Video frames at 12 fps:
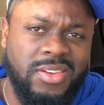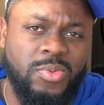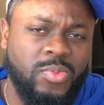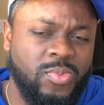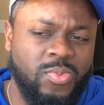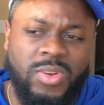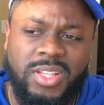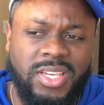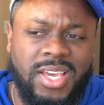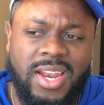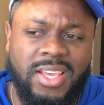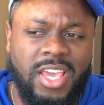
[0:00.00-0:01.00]
and really
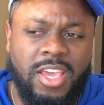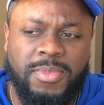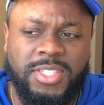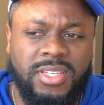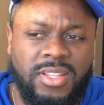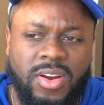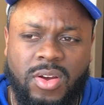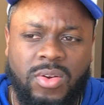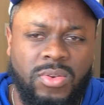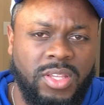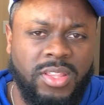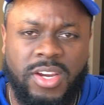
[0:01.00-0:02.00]
kind of came into their
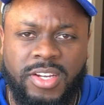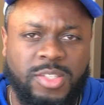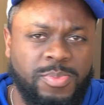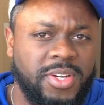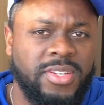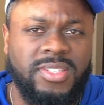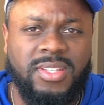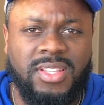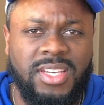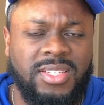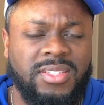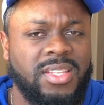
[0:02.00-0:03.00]
own and they're experiencing
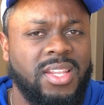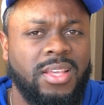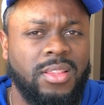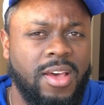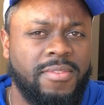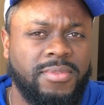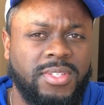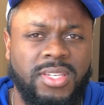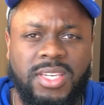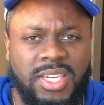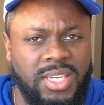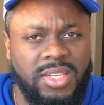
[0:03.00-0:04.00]
things and they love
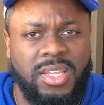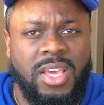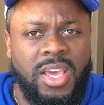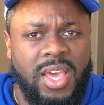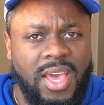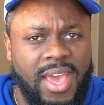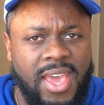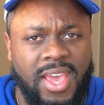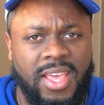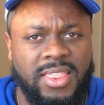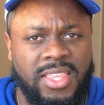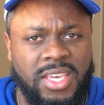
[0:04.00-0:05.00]
to eat.
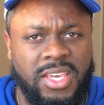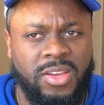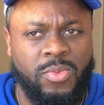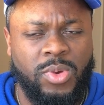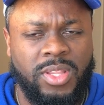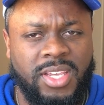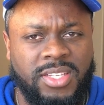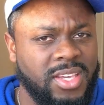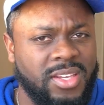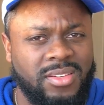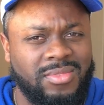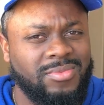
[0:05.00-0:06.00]
And then when they
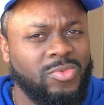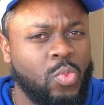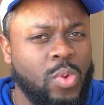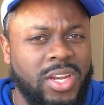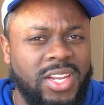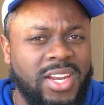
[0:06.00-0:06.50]
get one